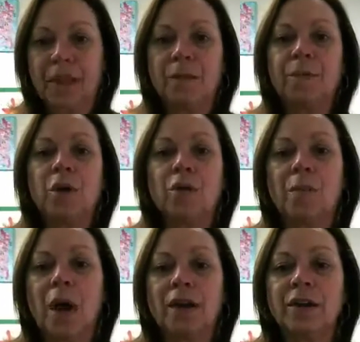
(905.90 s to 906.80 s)
computer
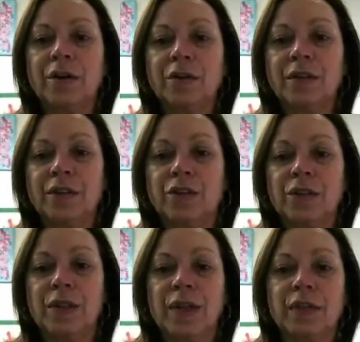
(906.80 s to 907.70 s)
monitors such
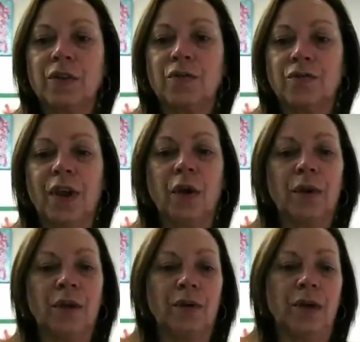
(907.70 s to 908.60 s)
as this are
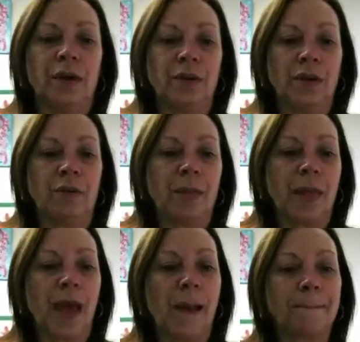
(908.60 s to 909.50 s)
very good at doing
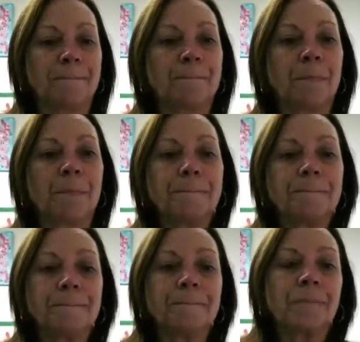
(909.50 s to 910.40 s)
that.
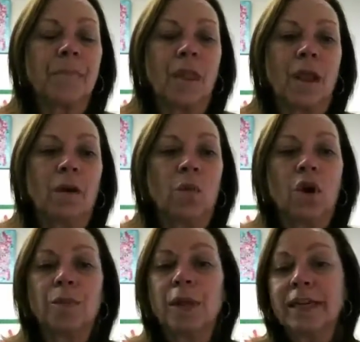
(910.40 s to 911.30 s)

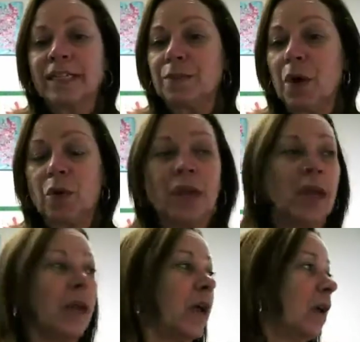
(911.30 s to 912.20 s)
Workplace
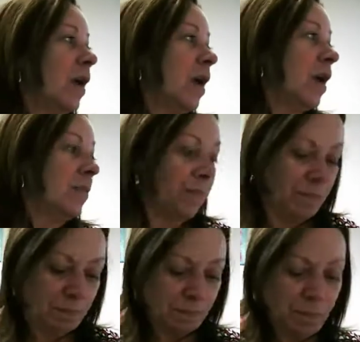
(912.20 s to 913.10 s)
smoking.
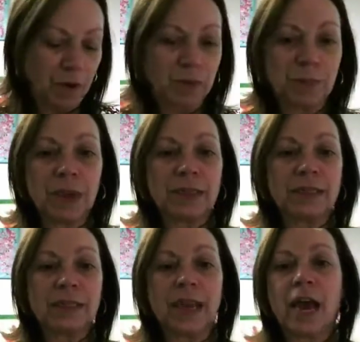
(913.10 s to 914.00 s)
Most
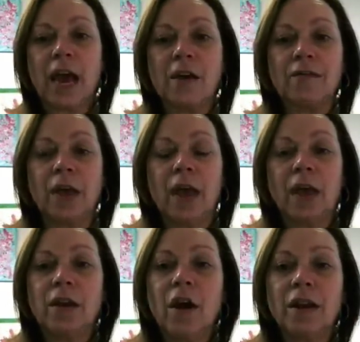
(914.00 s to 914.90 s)
places have
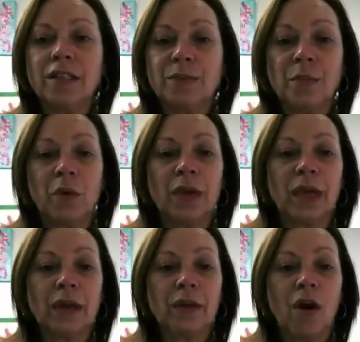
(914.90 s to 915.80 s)

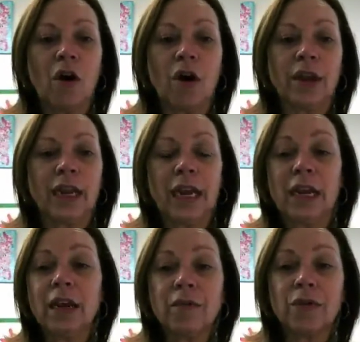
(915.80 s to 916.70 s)
non-smoking on
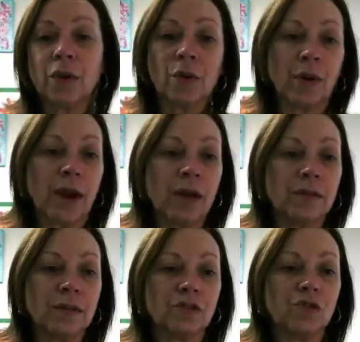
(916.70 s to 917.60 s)
any of their
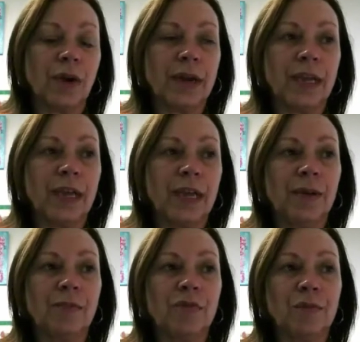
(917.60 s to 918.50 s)
grounds, trying to keep
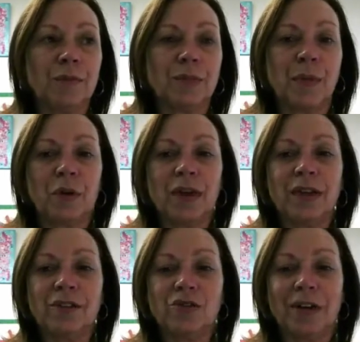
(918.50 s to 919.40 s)
people from
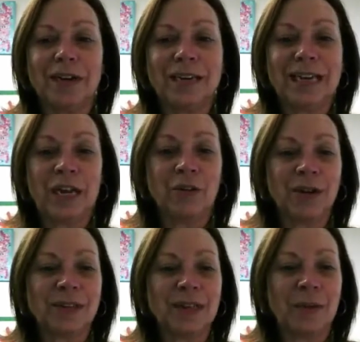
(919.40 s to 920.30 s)
smoking, trying to
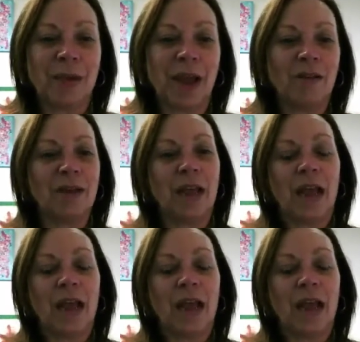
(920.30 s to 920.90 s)
decrease the amount.